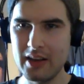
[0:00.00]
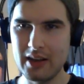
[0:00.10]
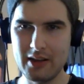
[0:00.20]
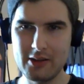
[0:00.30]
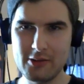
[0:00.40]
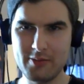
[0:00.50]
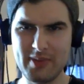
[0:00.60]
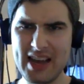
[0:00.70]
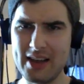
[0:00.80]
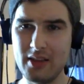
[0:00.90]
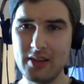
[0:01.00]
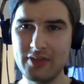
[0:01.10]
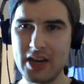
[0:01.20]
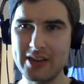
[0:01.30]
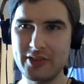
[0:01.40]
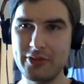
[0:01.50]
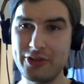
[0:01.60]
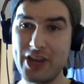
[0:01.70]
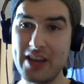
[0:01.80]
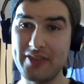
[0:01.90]
Yeah, I love Costner
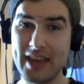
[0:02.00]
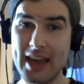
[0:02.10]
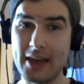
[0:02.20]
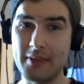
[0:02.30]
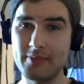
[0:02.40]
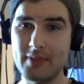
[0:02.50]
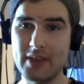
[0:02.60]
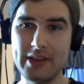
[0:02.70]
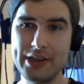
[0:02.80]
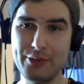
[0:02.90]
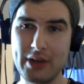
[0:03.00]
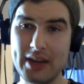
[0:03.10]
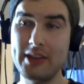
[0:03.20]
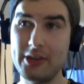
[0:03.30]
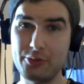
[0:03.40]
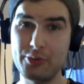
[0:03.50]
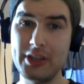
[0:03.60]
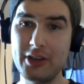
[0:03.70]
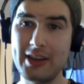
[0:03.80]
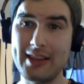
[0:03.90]
in JFK. I think he's
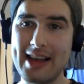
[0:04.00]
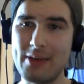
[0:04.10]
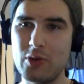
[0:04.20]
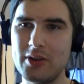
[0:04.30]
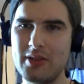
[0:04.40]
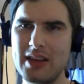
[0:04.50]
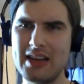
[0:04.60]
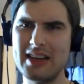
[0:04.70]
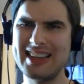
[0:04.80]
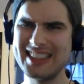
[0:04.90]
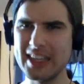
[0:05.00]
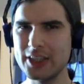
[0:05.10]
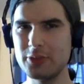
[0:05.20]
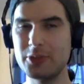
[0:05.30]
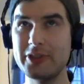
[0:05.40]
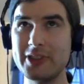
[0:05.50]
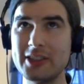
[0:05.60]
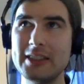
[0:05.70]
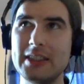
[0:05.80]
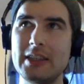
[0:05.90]
really good in that one. Untouchables.